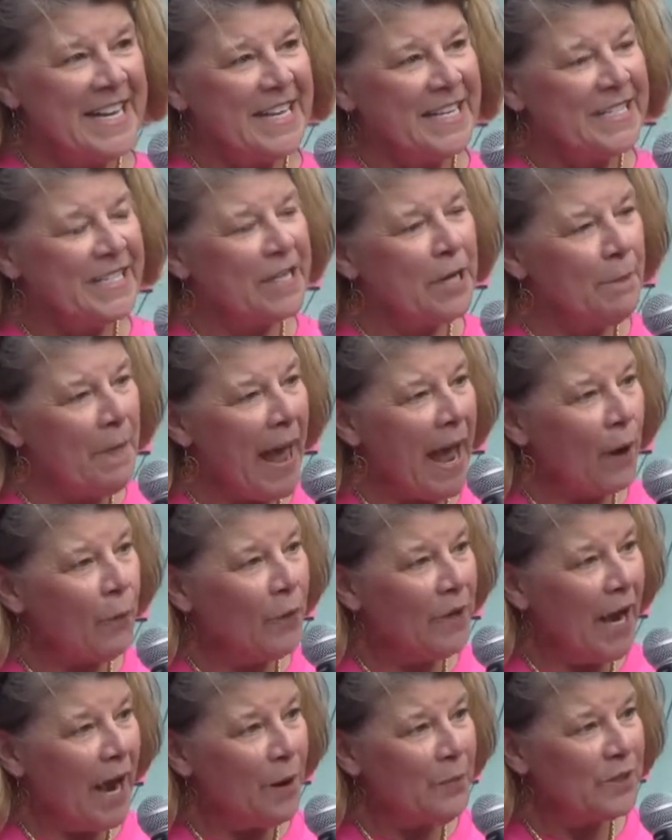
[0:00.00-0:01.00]
do. See, back
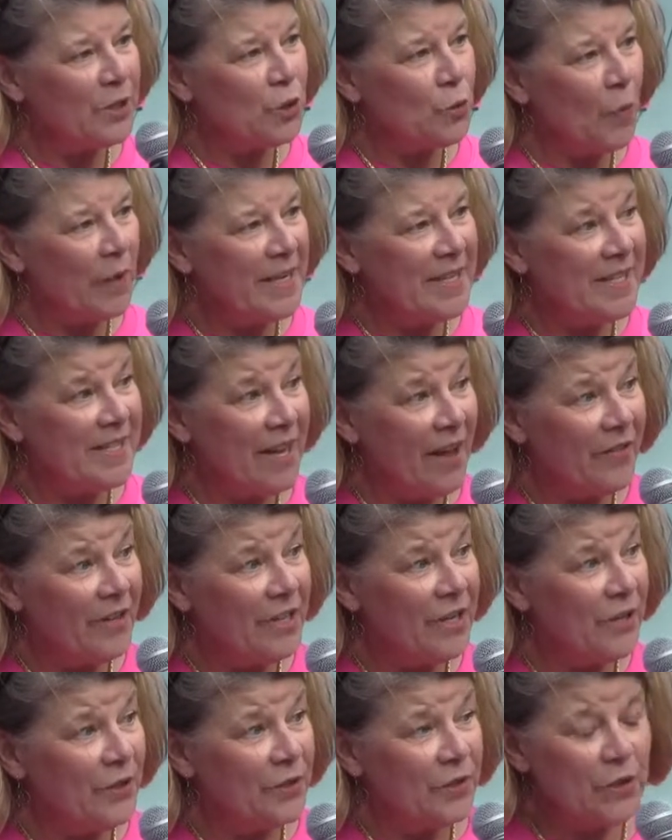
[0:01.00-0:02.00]
when I was
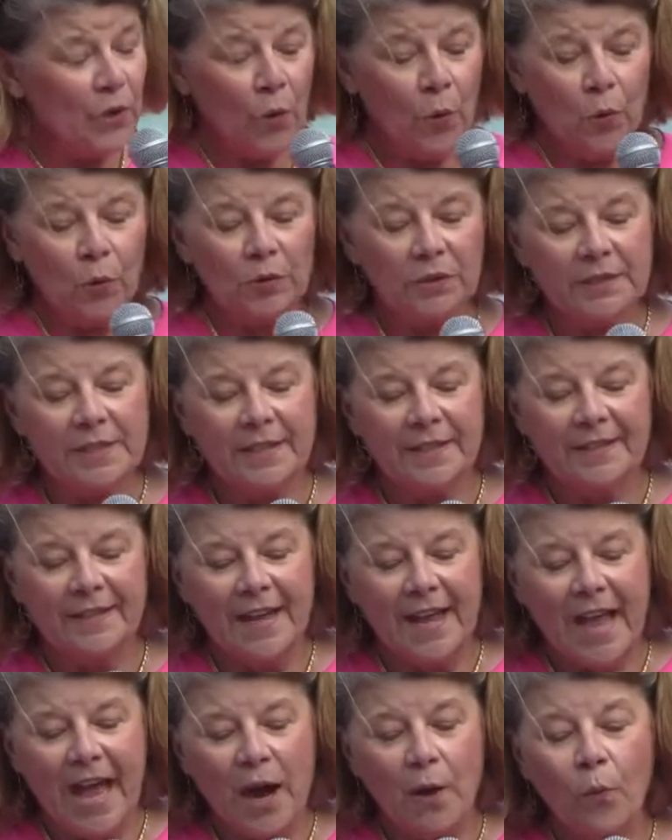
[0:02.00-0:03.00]
27 years old,
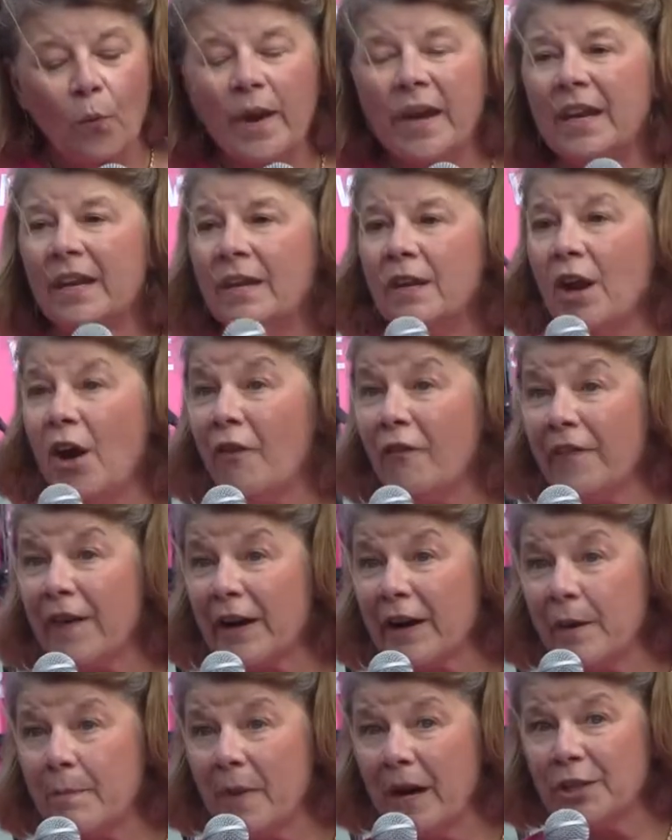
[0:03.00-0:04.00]
we didn't know
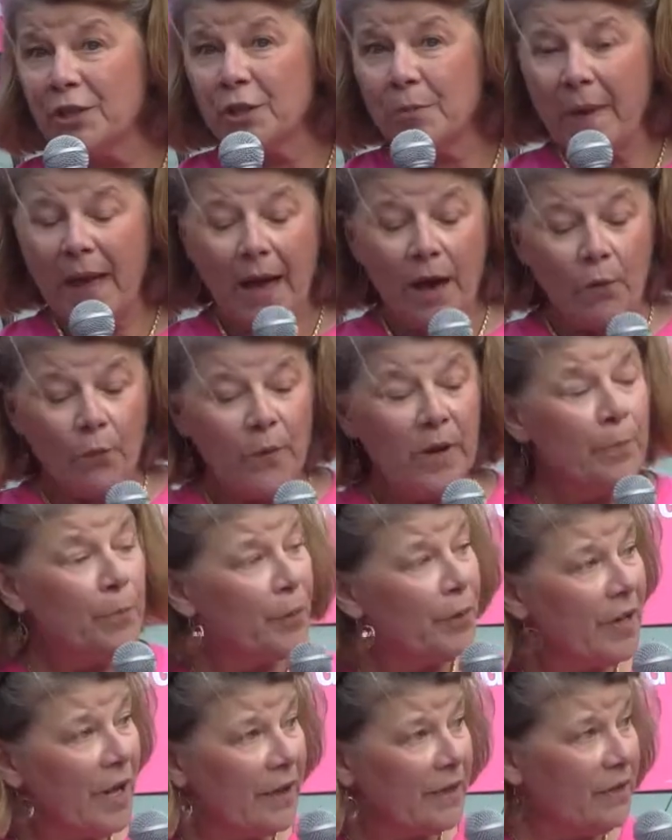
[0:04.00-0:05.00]
very much about
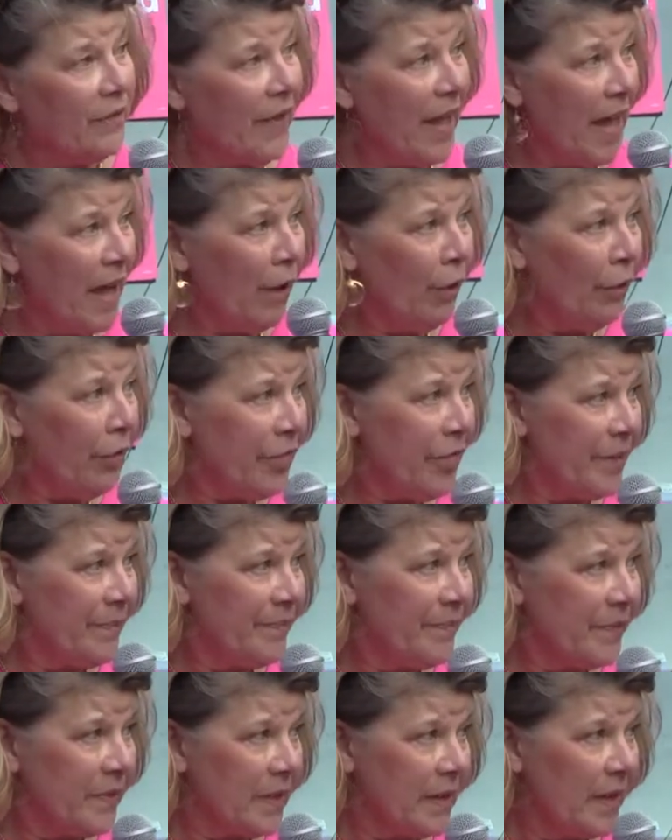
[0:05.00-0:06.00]
reproductive health.
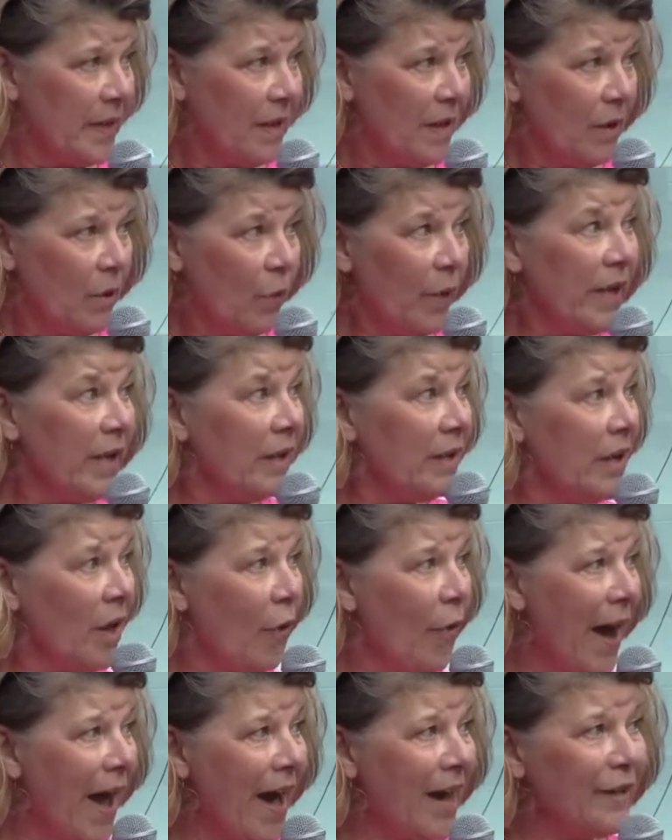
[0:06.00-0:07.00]
We didn't
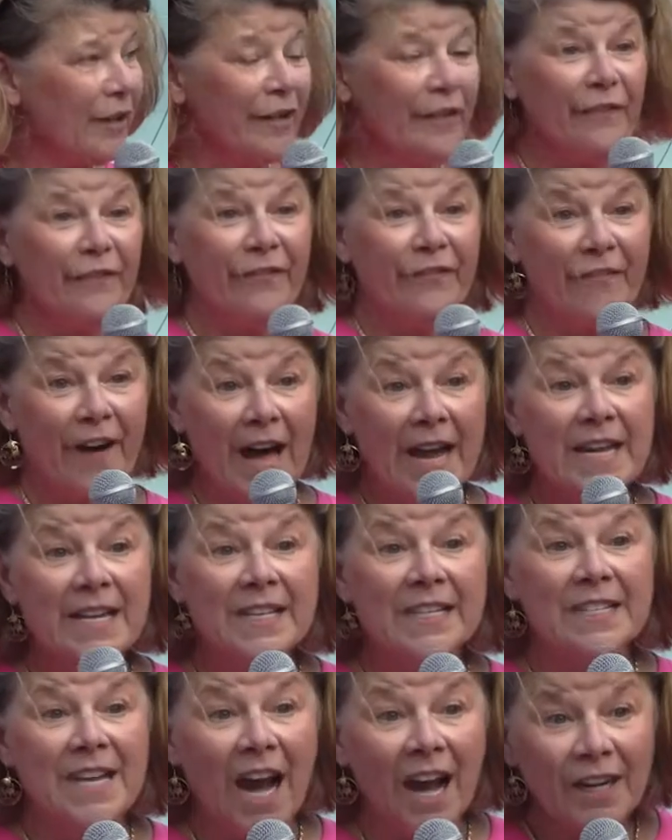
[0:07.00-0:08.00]
know how to find
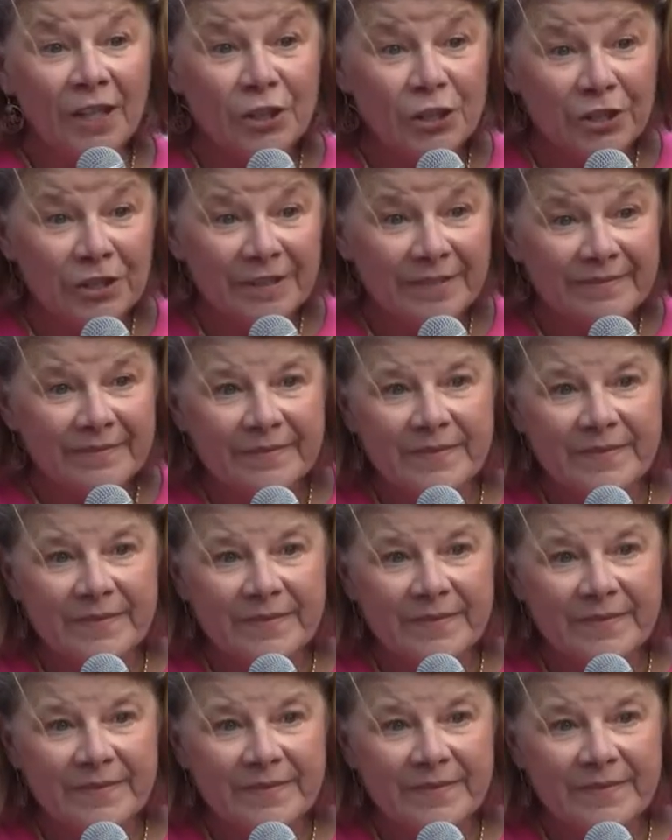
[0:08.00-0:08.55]
a doctor.